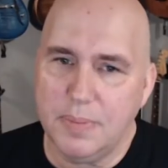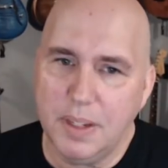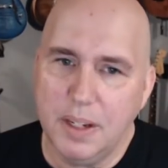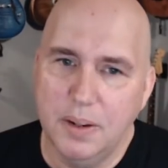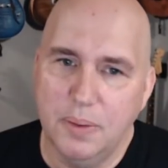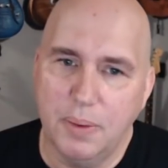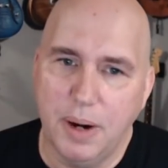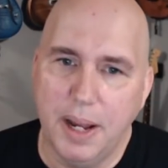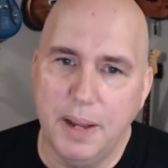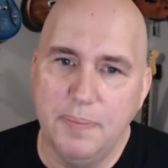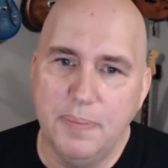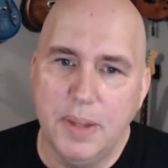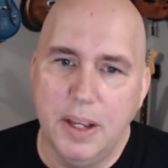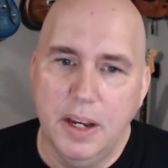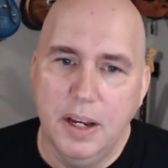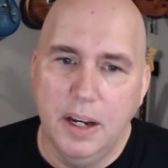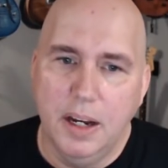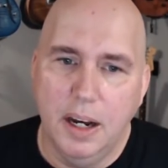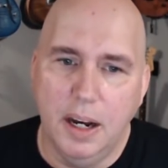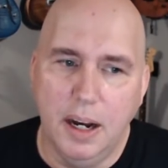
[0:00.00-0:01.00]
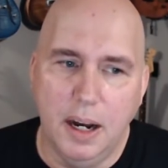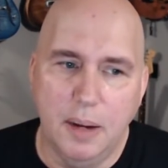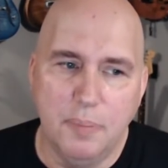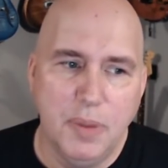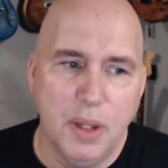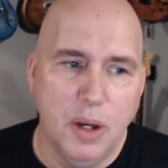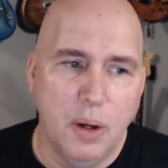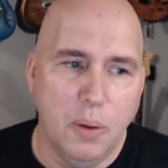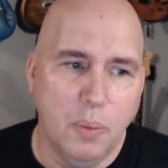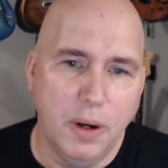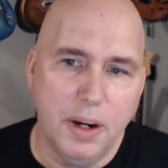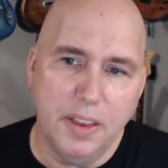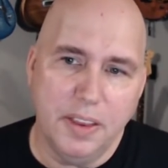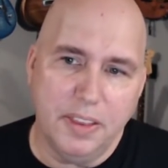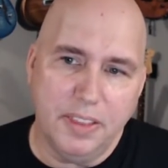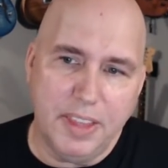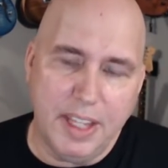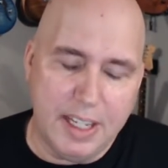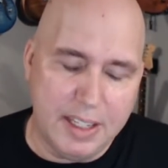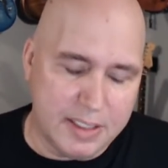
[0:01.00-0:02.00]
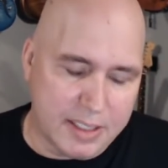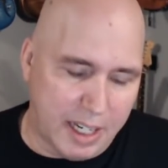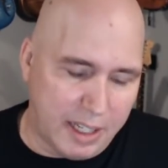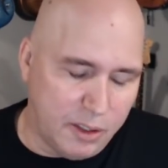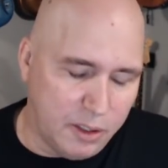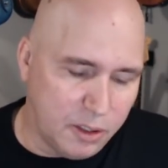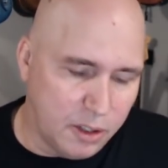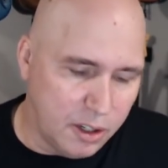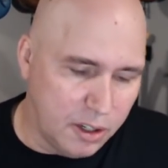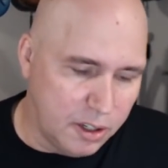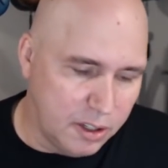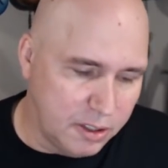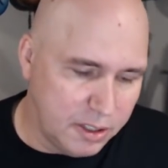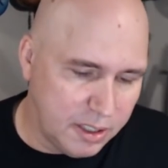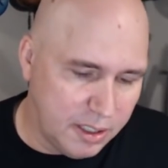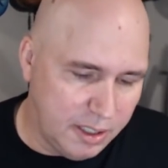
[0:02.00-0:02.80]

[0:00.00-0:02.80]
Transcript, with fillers: Right. Um, one of the things I learned,